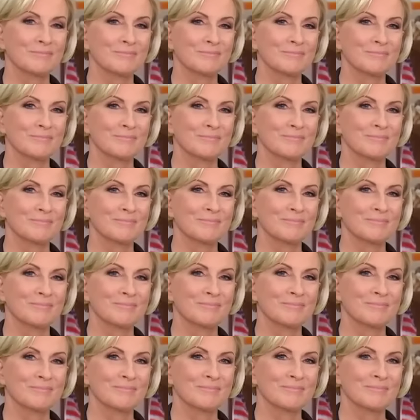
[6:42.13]

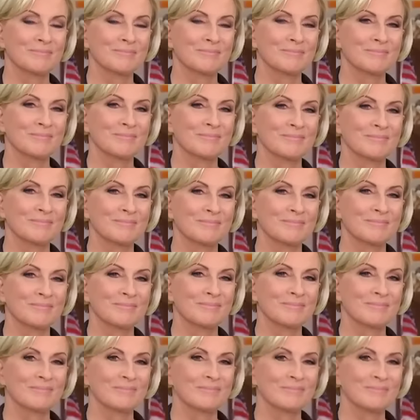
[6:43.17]

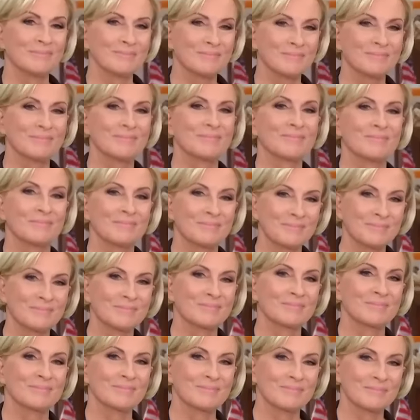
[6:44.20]

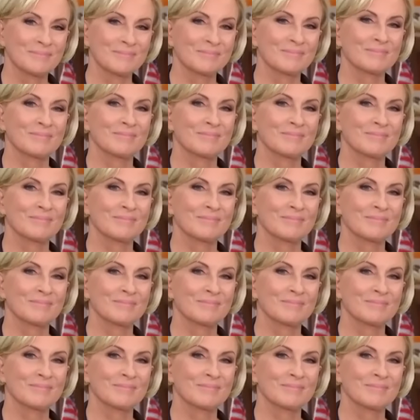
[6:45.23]
No words are spoken by the person on screen.